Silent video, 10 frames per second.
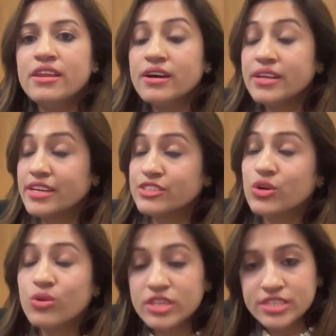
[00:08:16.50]
Learning is a
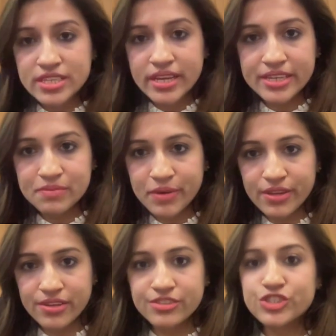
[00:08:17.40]
holistic
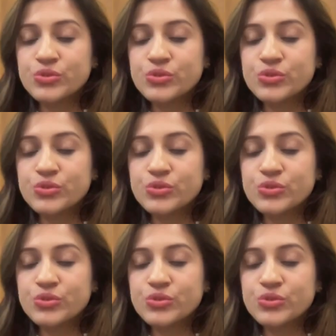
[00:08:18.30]
experience.